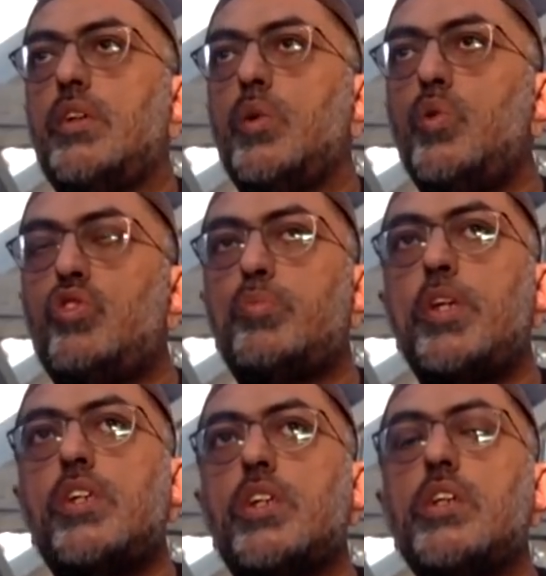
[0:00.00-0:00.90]
Who's
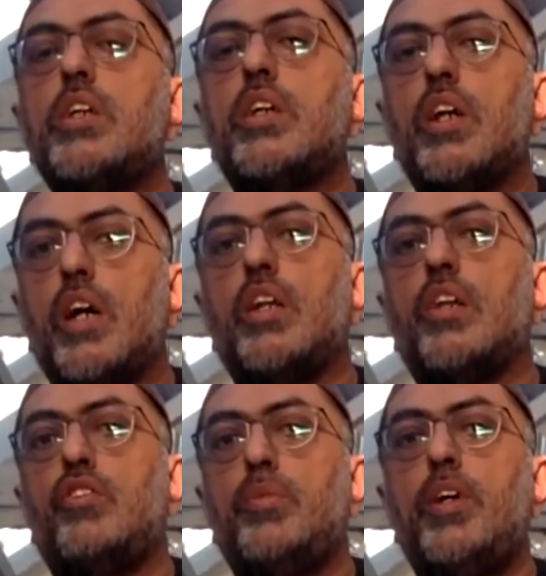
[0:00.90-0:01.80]
speaking?
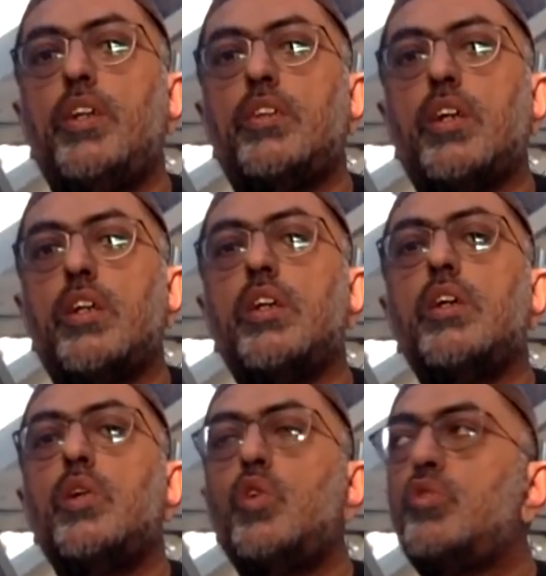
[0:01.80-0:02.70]
Allah subhanahu wa ta'ala.
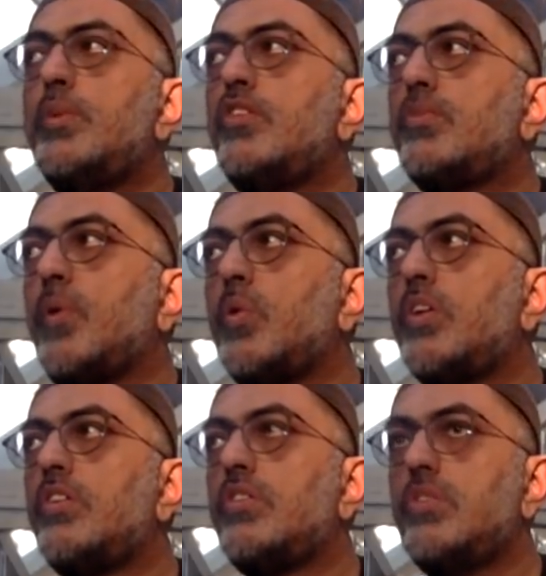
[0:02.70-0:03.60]
Who's been
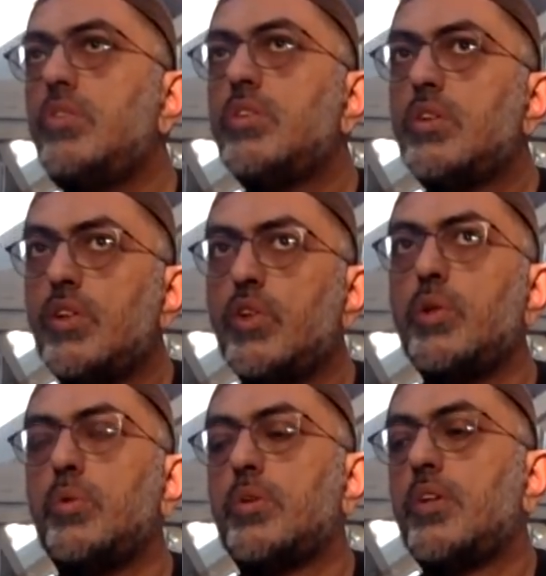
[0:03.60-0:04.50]
spoken to?
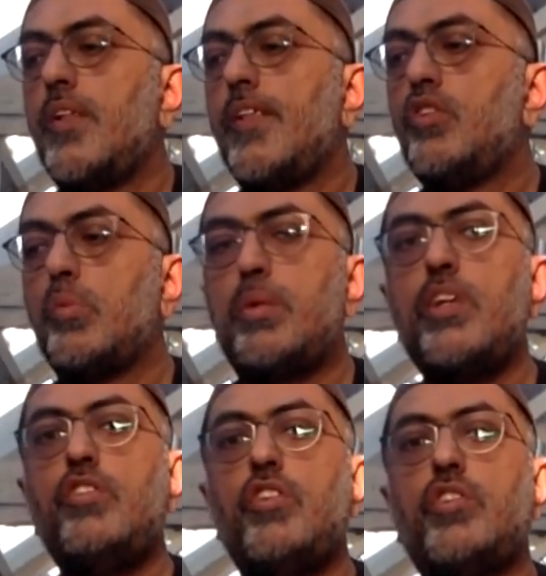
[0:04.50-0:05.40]
You. So
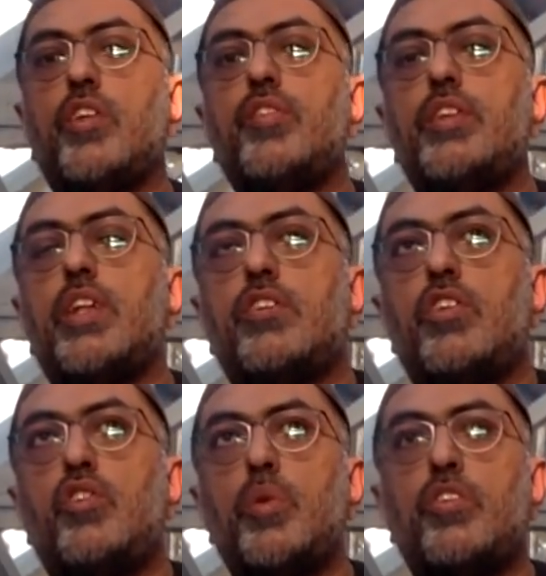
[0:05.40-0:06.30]
place yourself in that
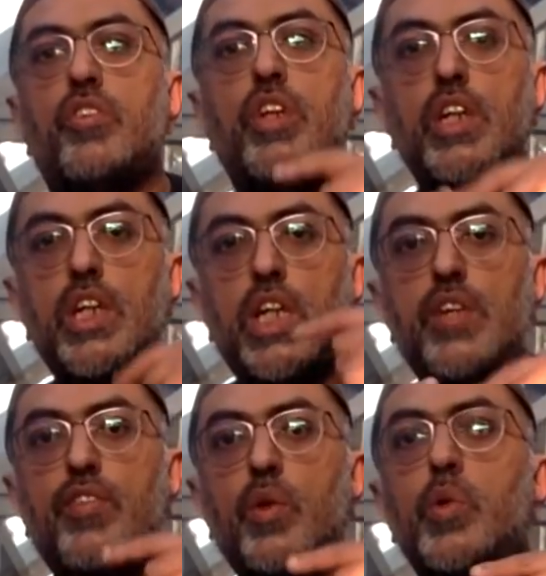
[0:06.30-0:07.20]
situation.
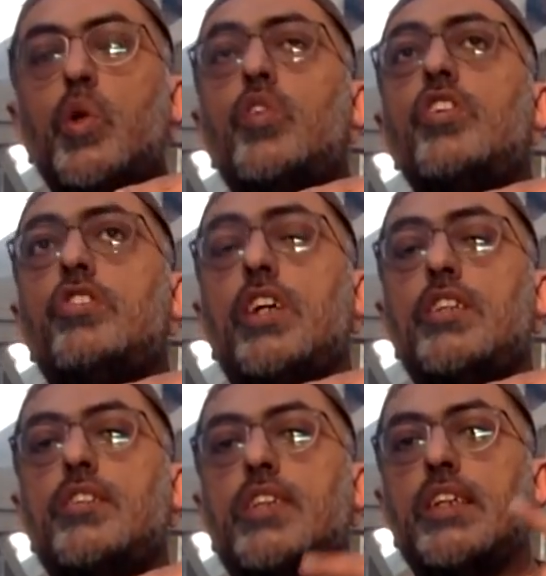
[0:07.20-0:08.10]
Even though you're
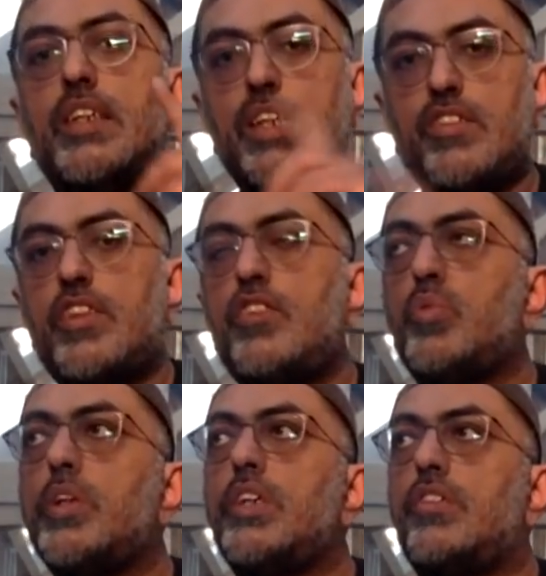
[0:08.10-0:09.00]
reciting it, it's His
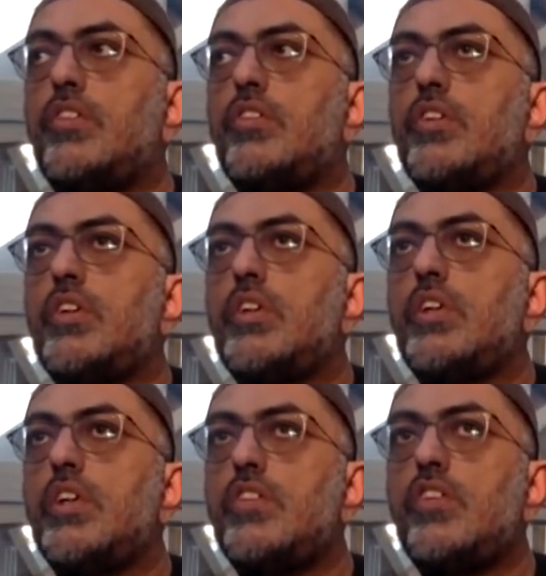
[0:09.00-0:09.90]
words.
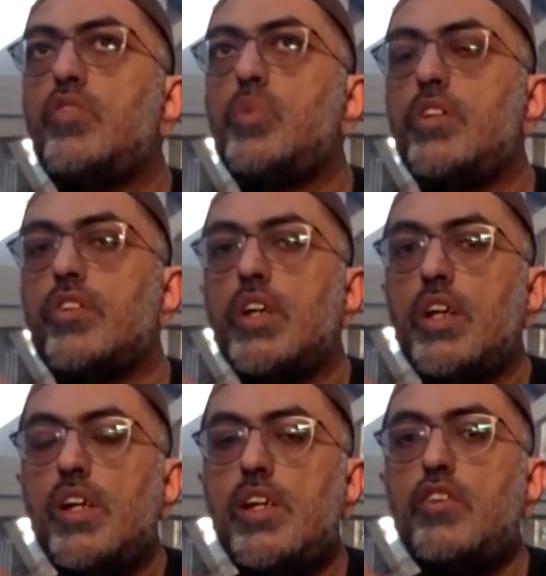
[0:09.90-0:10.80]

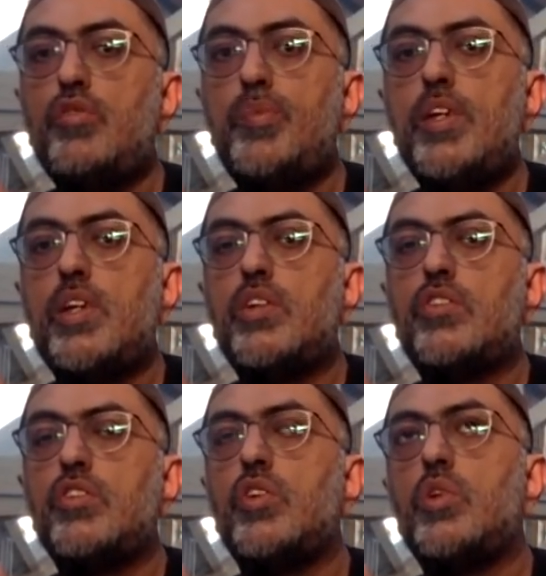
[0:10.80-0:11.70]
He's speaking
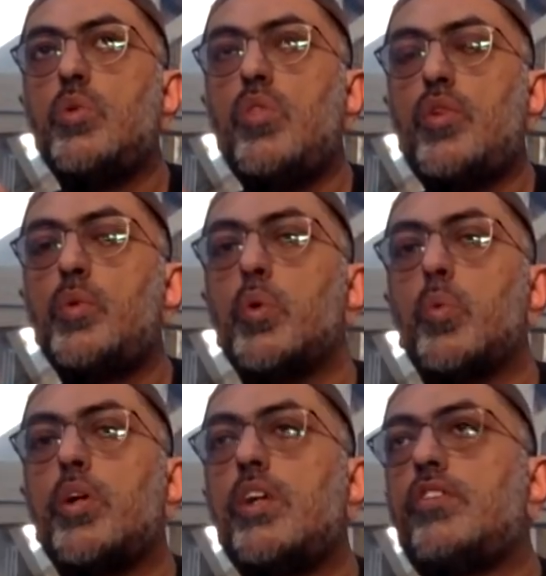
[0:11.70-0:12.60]
to you through the
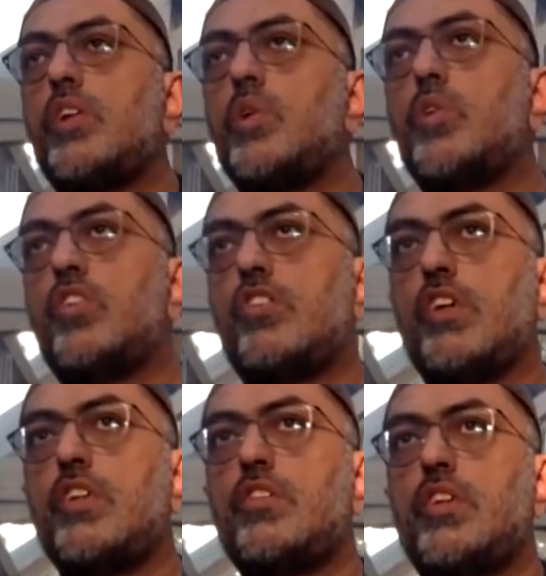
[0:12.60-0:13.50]
words that you're
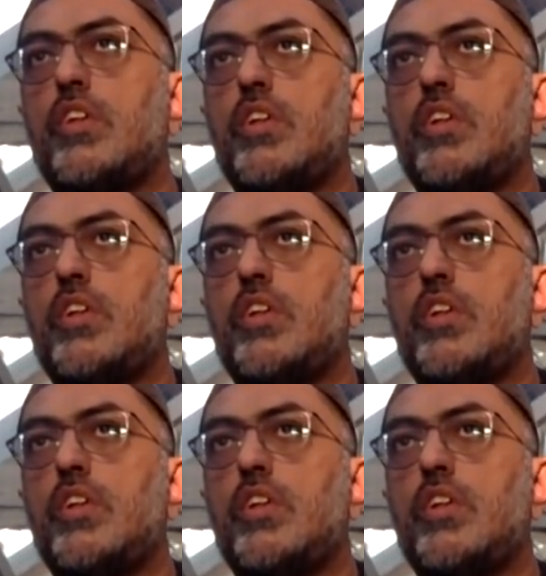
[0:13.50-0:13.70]
reciting.